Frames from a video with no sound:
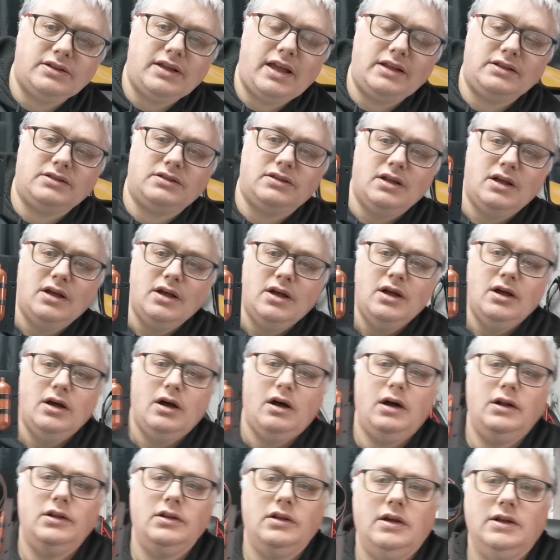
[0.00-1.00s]
it
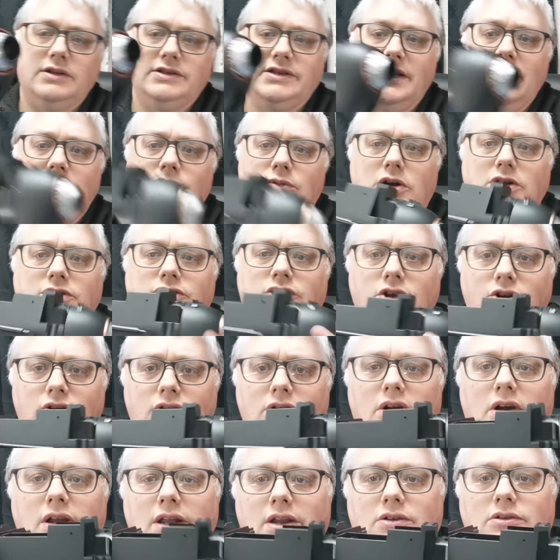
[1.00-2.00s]
I, I'll tell you what I do
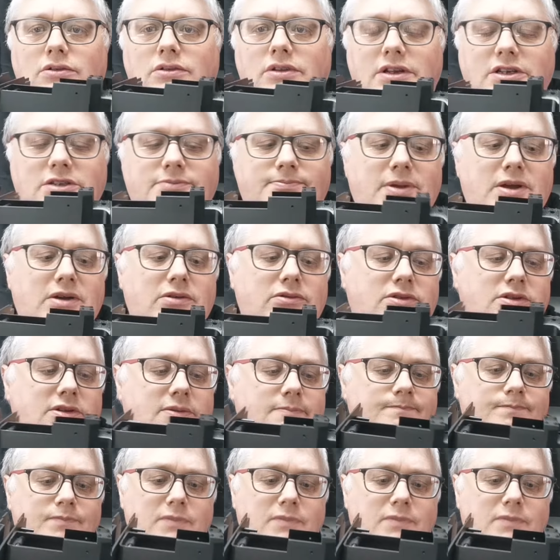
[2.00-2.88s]
like on this build